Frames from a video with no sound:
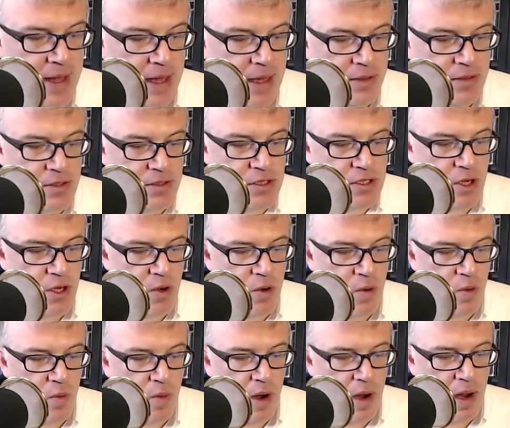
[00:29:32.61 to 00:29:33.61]
And
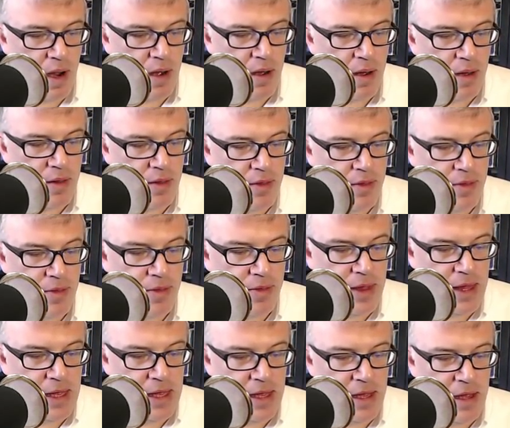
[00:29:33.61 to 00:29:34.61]
so
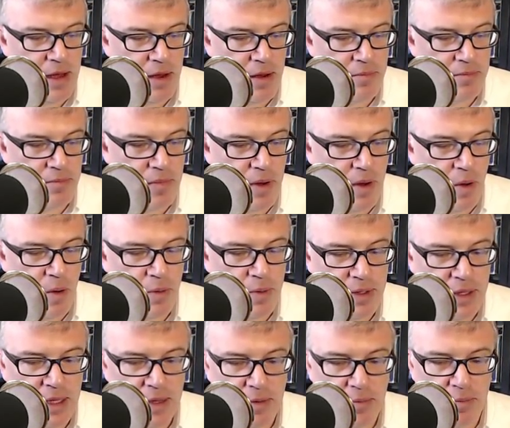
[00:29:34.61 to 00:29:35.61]
the
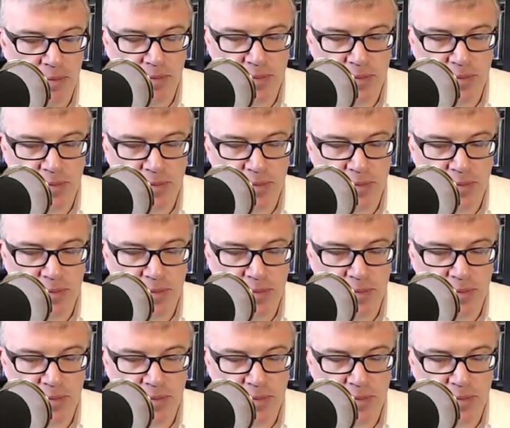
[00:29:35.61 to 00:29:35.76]
only